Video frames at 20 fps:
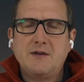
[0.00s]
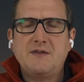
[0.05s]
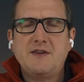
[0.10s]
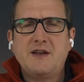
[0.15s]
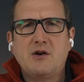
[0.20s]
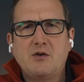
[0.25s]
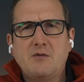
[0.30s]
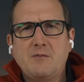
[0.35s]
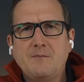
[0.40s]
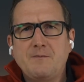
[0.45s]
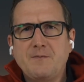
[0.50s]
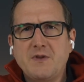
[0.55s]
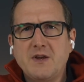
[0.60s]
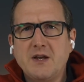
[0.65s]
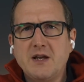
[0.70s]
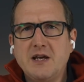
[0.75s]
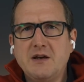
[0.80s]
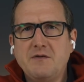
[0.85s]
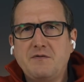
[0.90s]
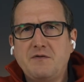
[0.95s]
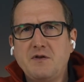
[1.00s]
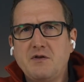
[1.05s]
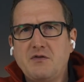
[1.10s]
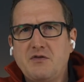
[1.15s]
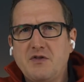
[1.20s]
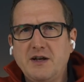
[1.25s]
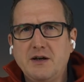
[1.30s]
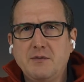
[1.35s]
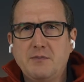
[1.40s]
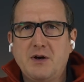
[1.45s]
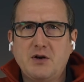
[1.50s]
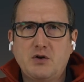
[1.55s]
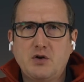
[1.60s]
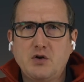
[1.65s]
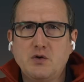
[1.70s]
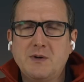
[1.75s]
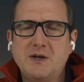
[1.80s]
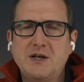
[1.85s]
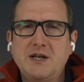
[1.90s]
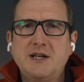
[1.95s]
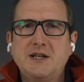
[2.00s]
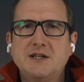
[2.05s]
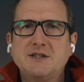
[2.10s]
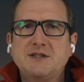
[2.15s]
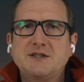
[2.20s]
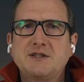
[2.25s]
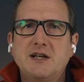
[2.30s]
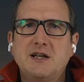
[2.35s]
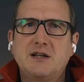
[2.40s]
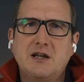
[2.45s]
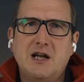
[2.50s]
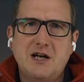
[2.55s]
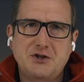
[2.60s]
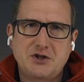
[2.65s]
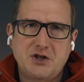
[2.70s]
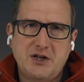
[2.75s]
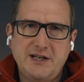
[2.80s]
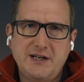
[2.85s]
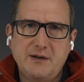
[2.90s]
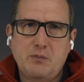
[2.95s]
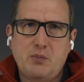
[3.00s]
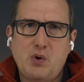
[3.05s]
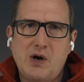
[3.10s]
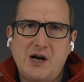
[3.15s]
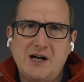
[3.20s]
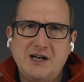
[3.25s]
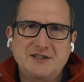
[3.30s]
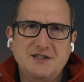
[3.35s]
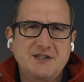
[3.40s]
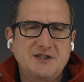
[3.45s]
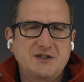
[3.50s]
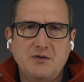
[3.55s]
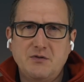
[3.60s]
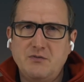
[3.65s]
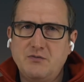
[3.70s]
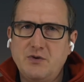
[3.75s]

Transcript: Now, if you think about Kubernetes in larger enterprises,